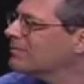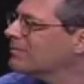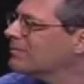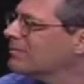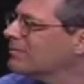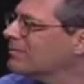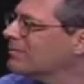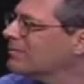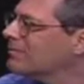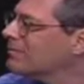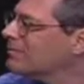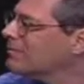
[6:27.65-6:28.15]

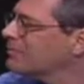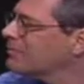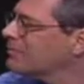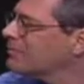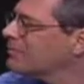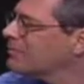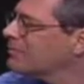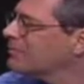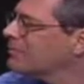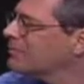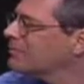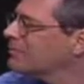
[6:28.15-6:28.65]

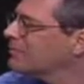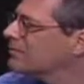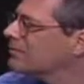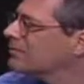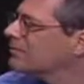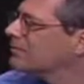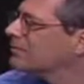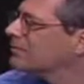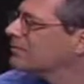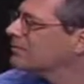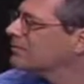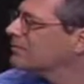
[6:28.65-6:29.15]

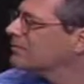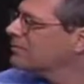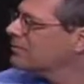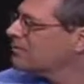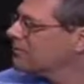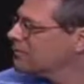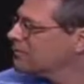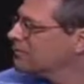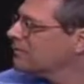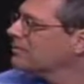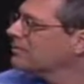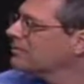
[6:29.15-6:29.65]

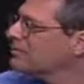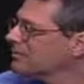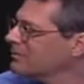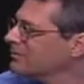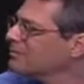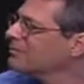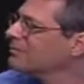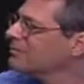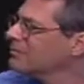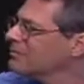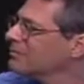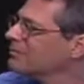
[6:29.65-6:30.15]

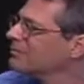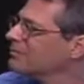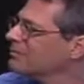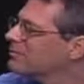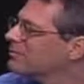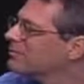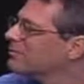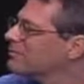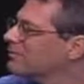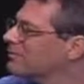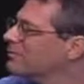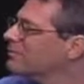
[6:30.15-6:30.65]

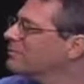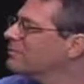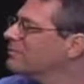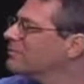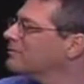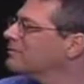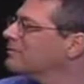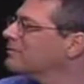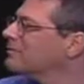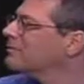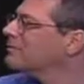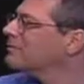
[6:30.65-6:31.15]

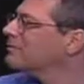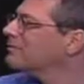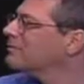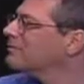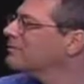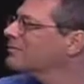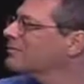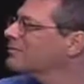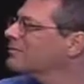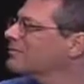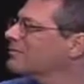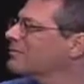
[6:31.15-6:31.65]

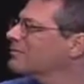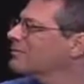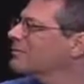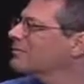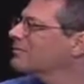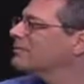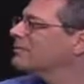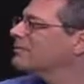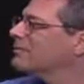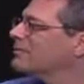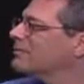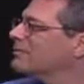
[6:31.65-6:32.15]

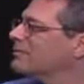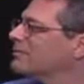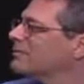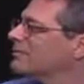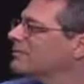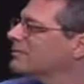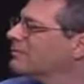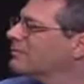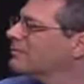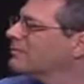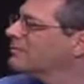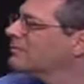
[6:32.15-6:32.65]

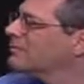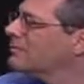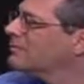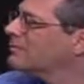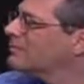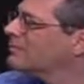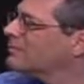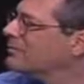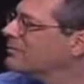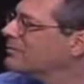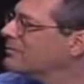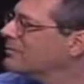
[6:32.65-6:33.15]

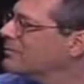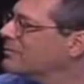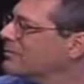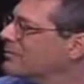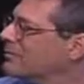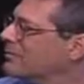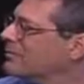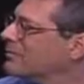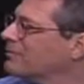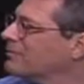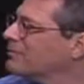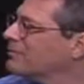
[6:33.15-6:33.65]

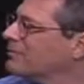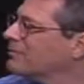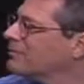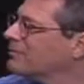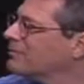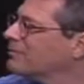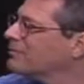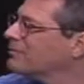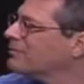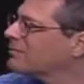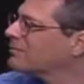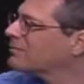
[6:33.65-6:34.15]

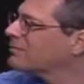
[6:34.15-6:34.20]
(silent)